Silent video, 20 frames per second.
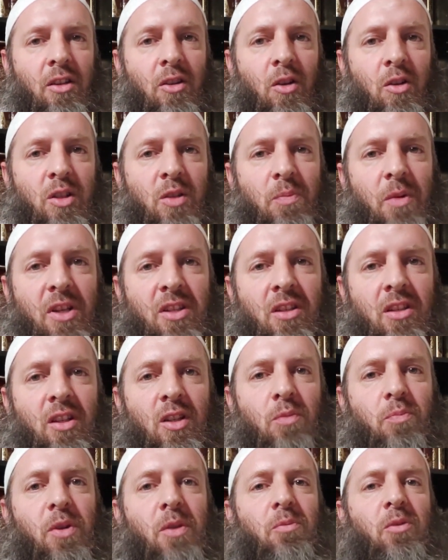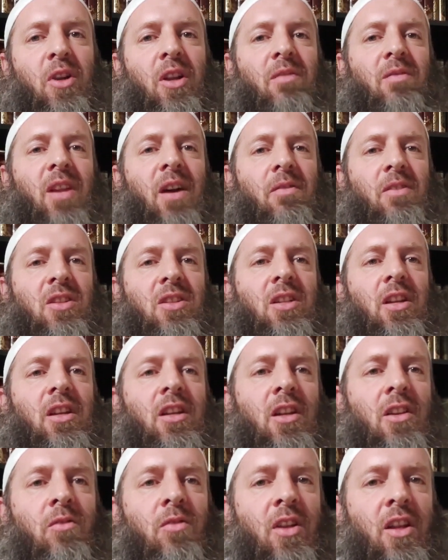you know, especially these people that never
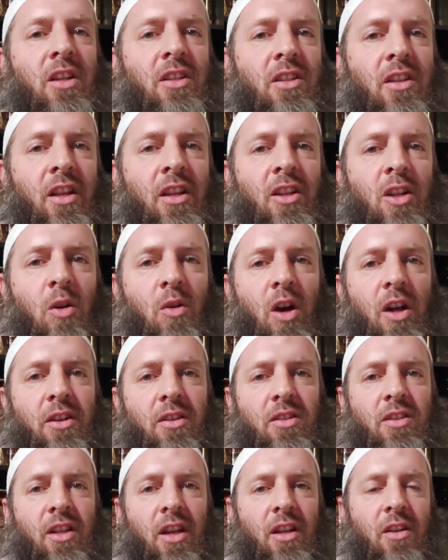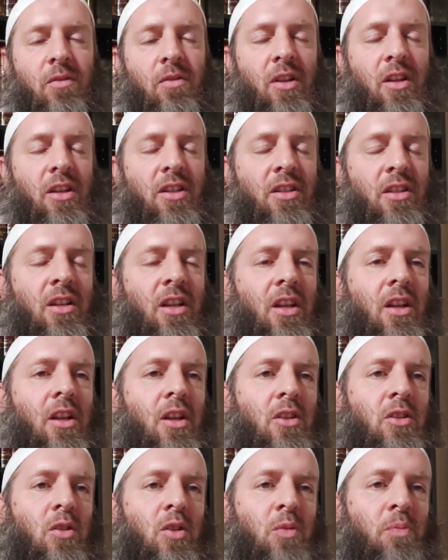study the religion and don't understand the religion.
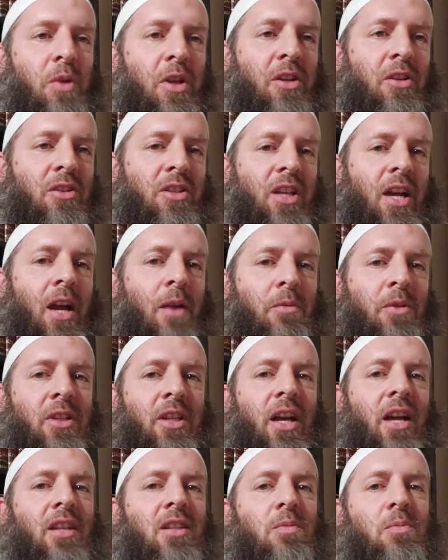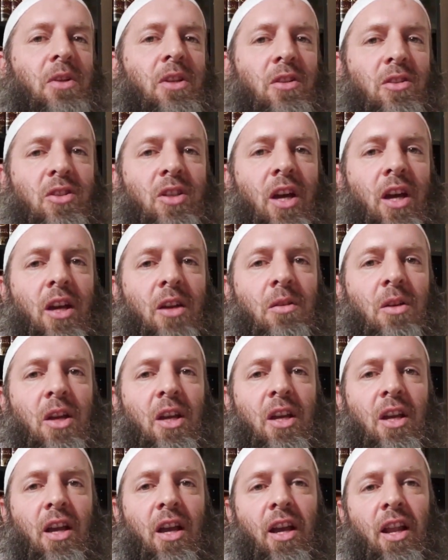So spend your time with that. Spend your time.
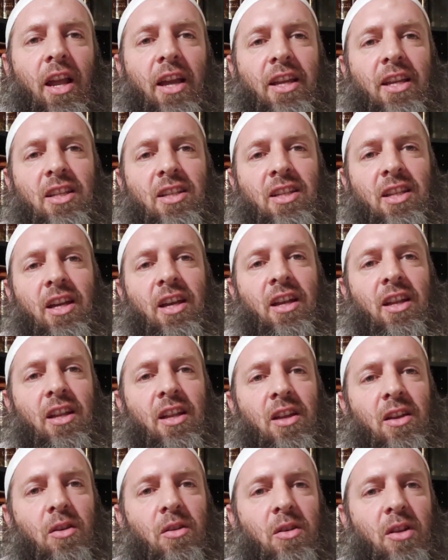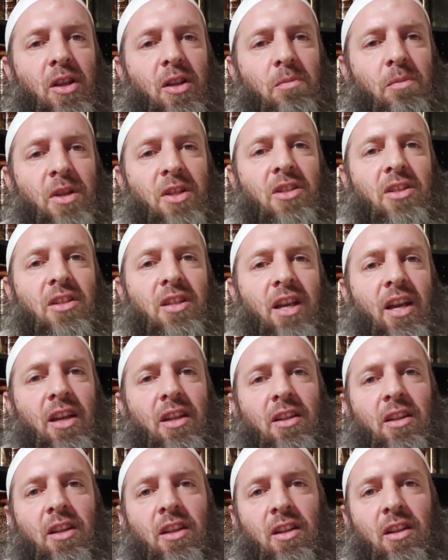And like he said, uh, he mentioned
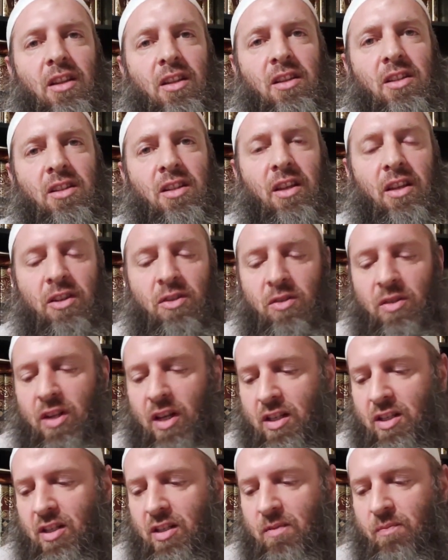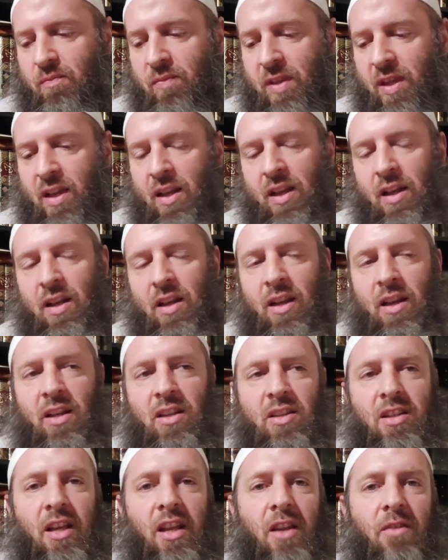that in his introduction.
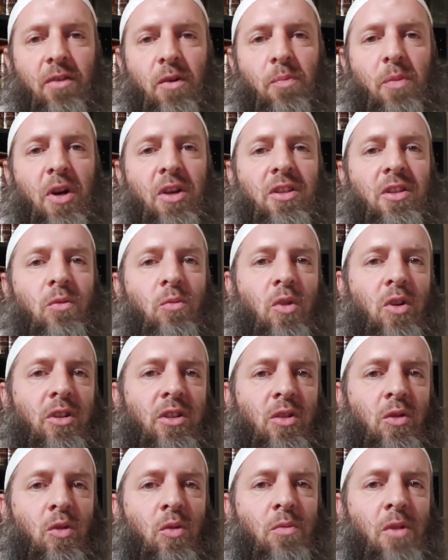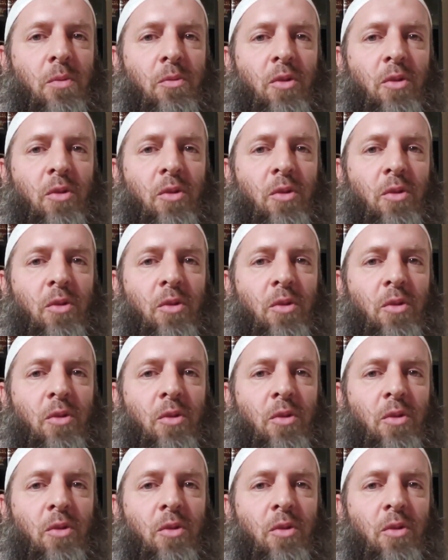He said if a person were to